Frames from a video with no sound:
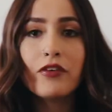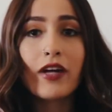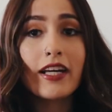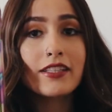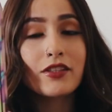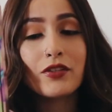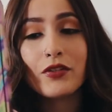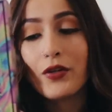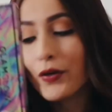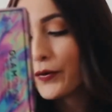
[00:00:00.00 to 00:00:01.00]
if you guys
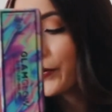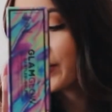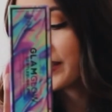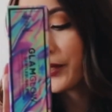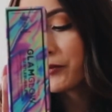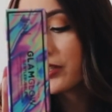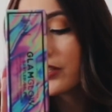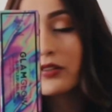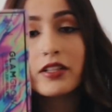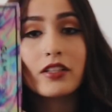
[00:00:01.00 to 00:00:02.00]
know, Glam
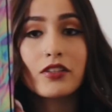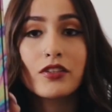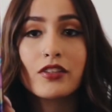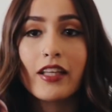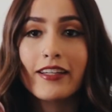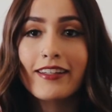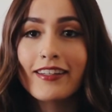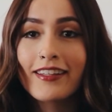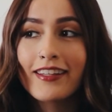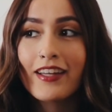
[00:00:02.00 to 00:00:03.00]
Glow is like
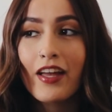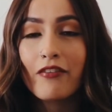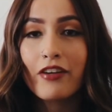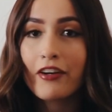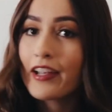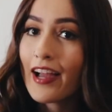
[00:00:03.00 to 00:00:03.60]
a very